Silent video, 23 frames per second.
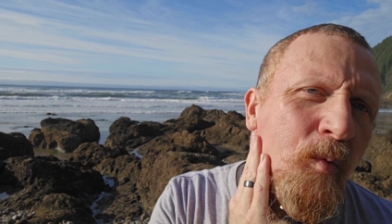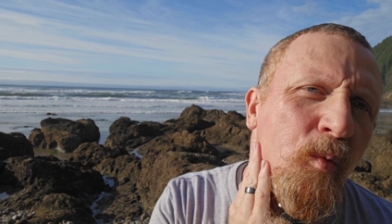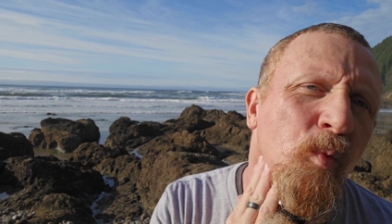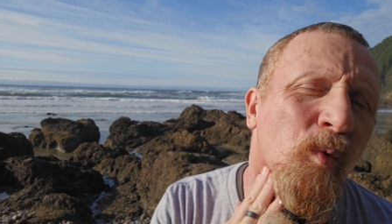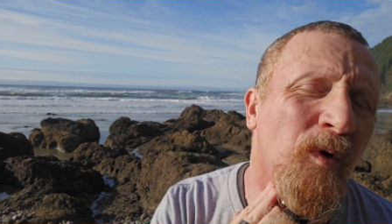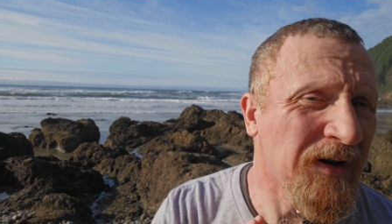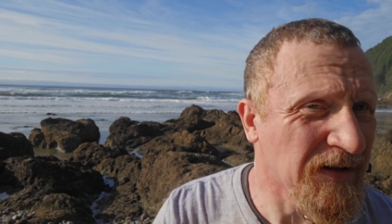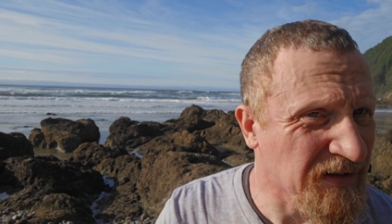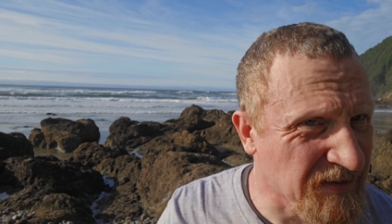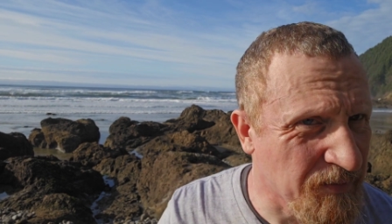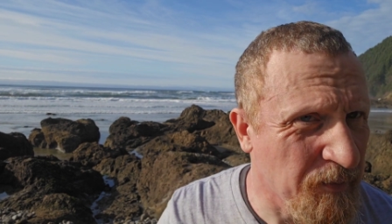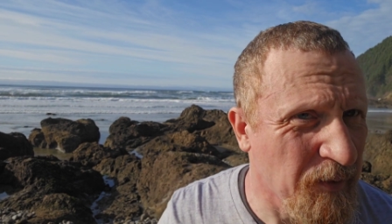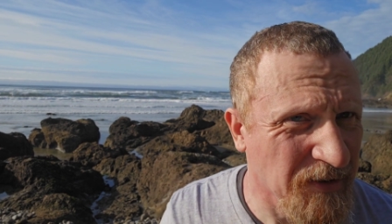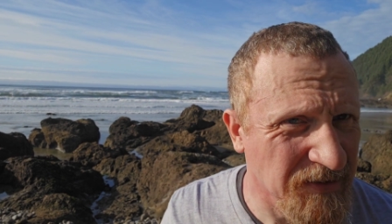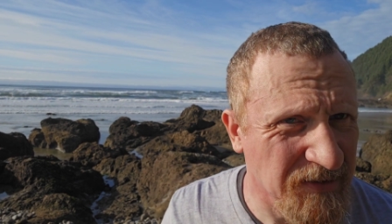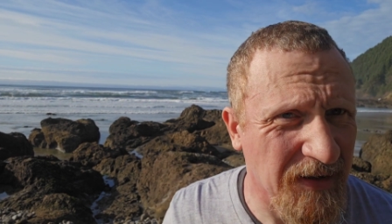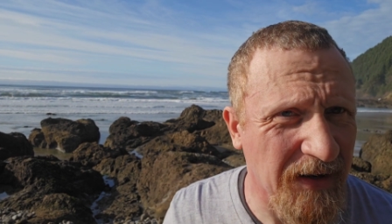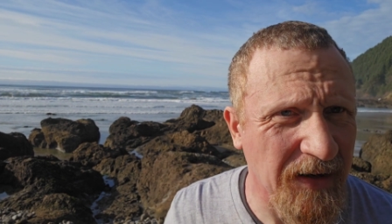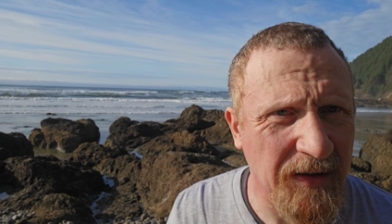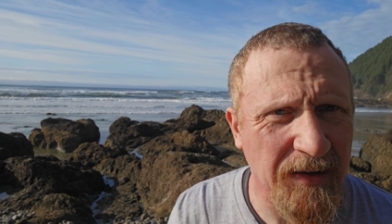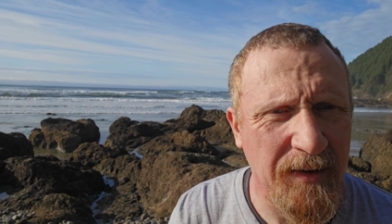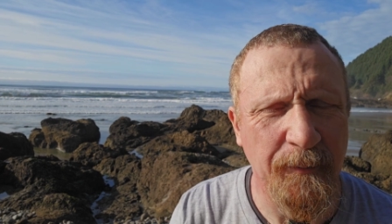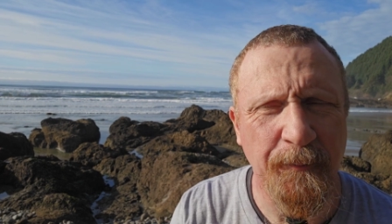what it smells
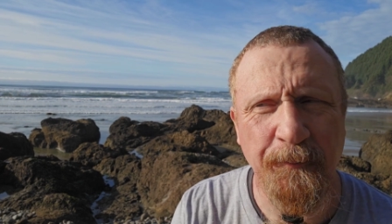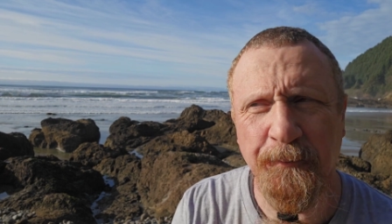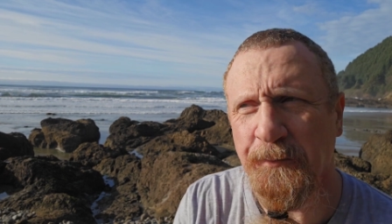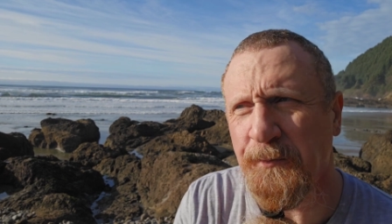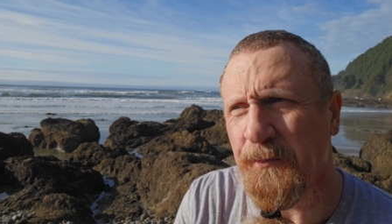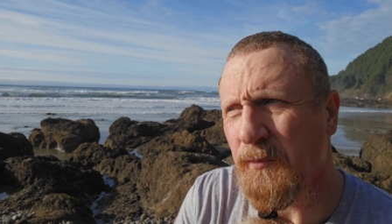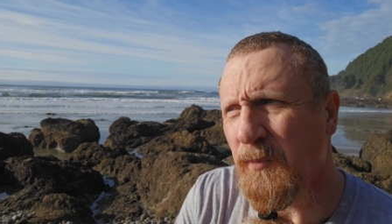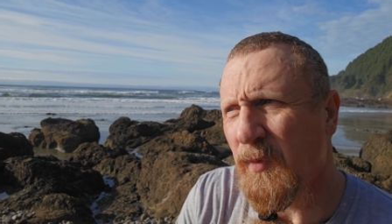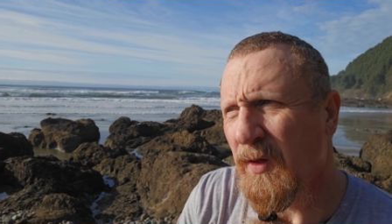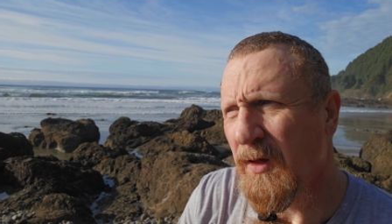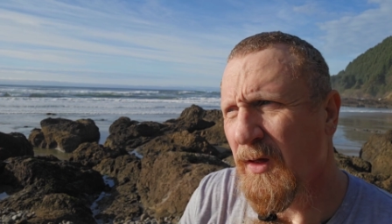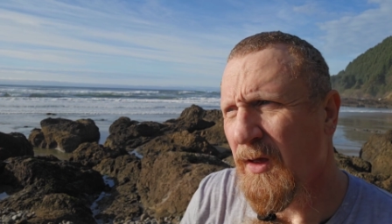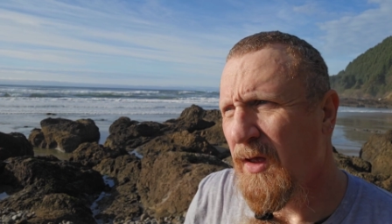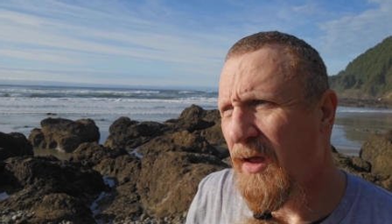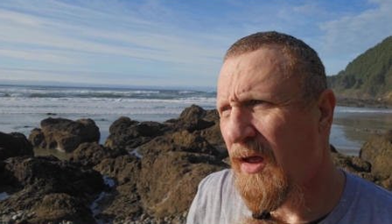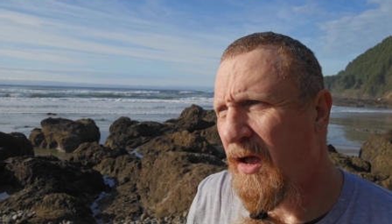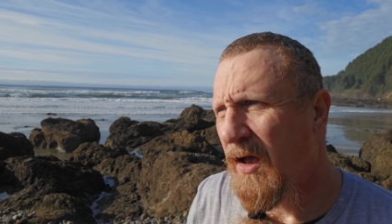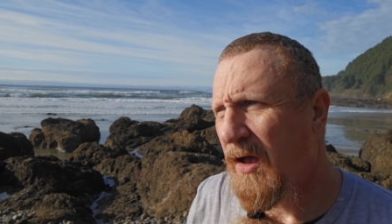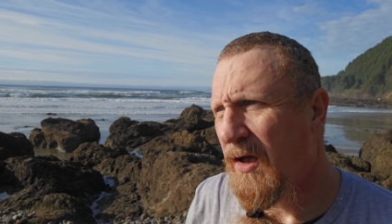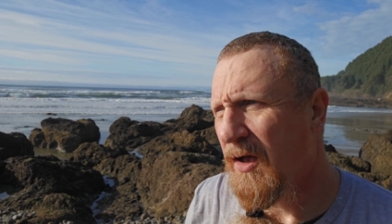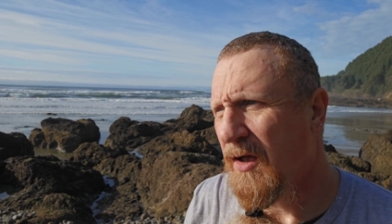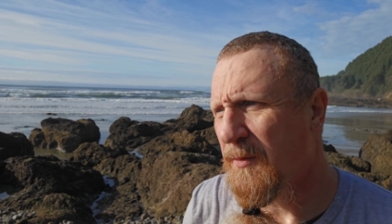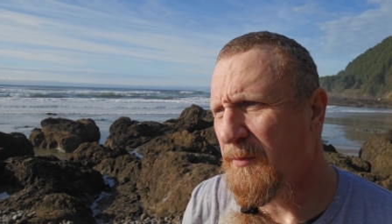like
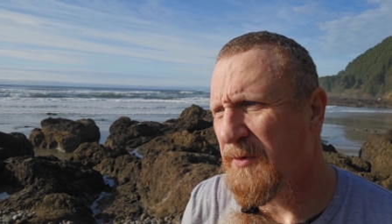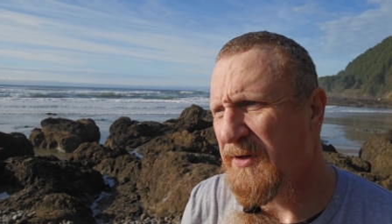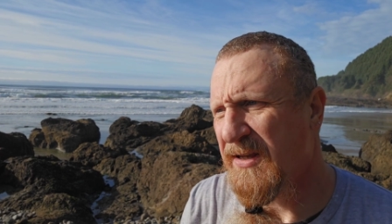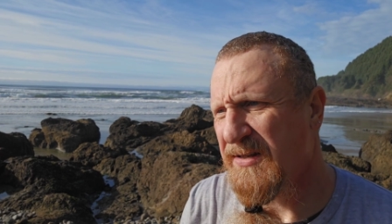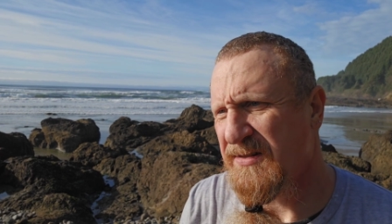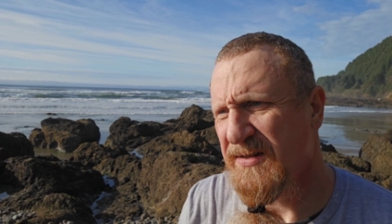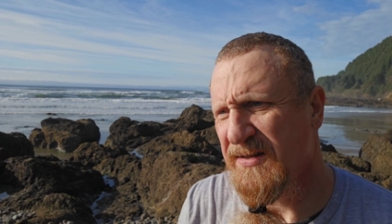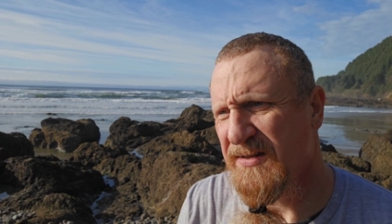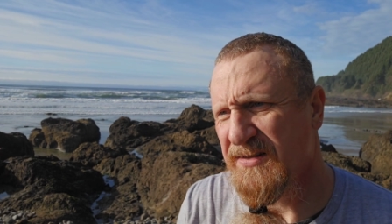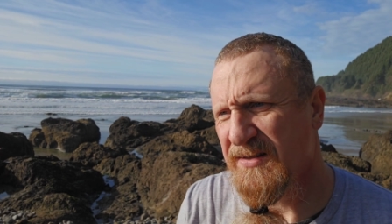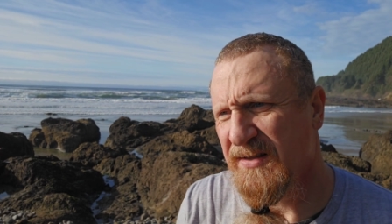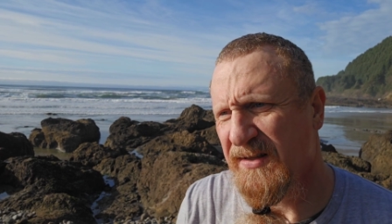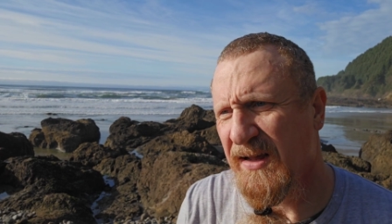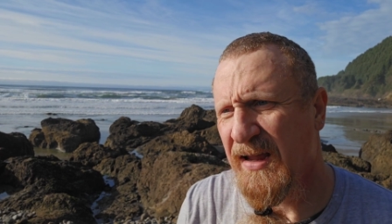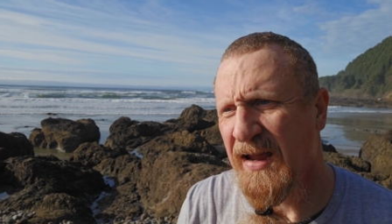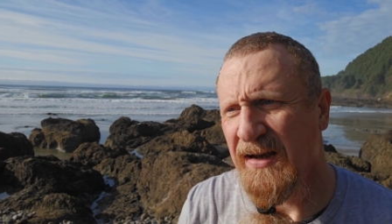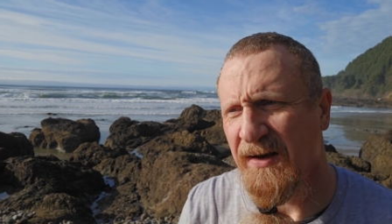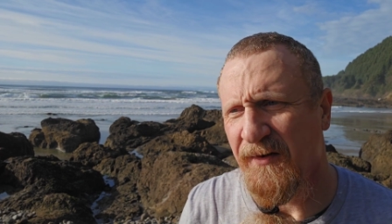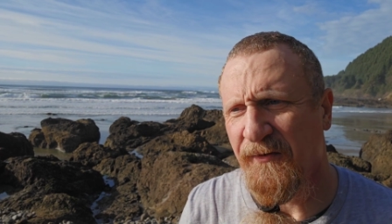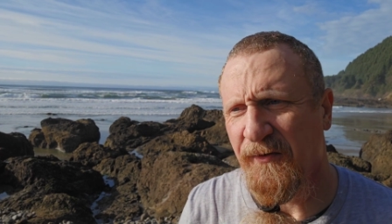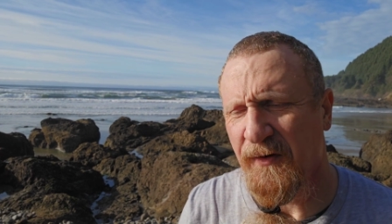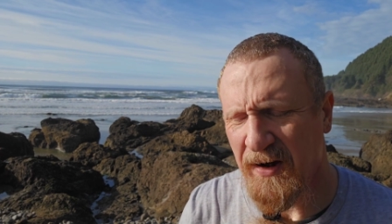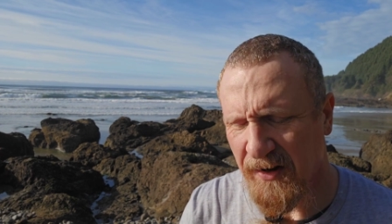um, because this is the
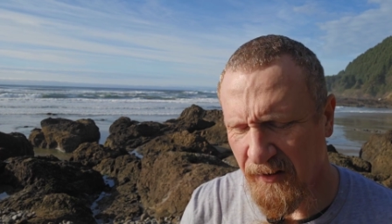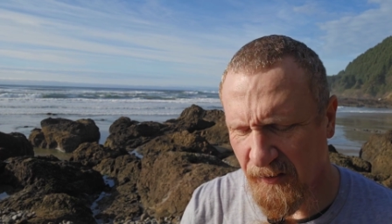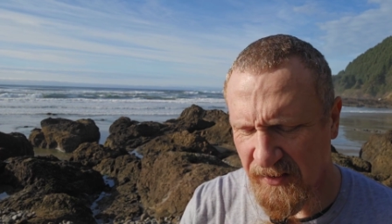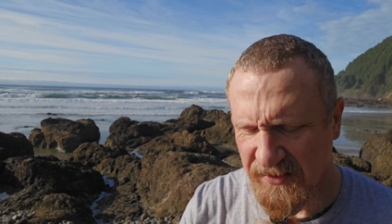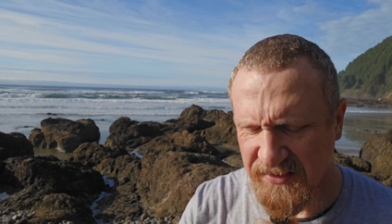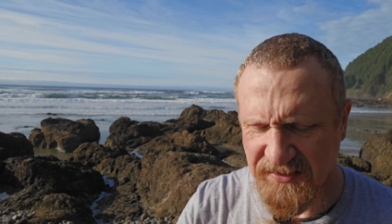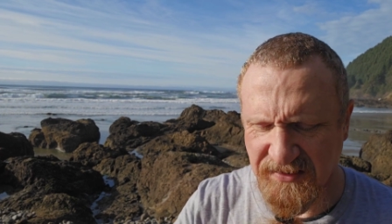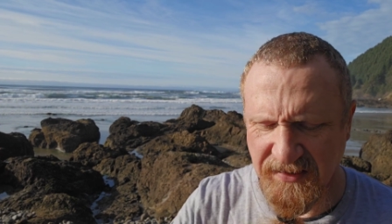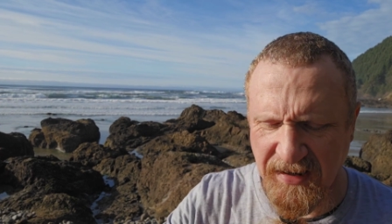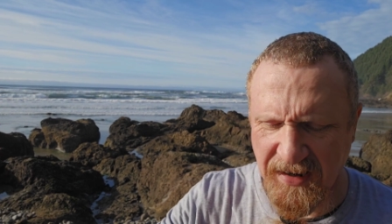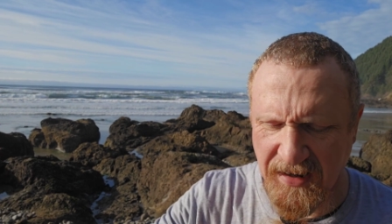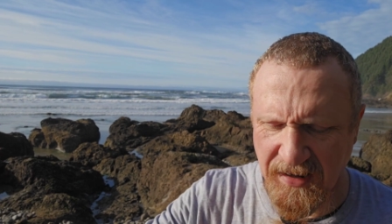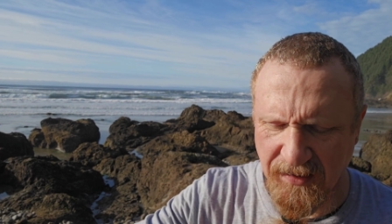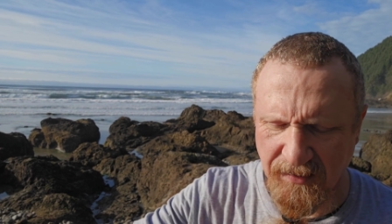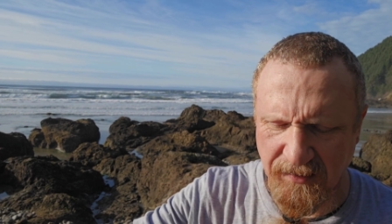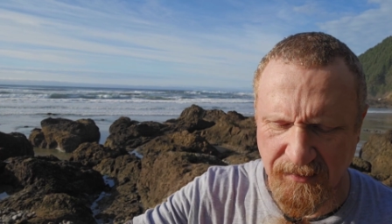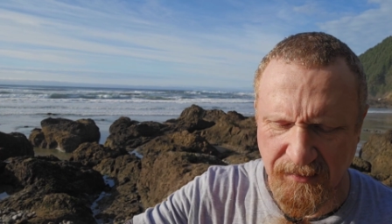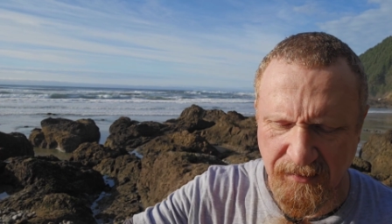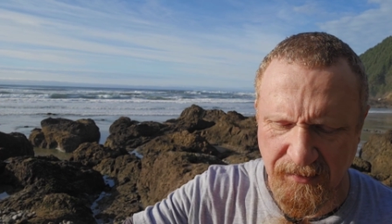kind of fragrance that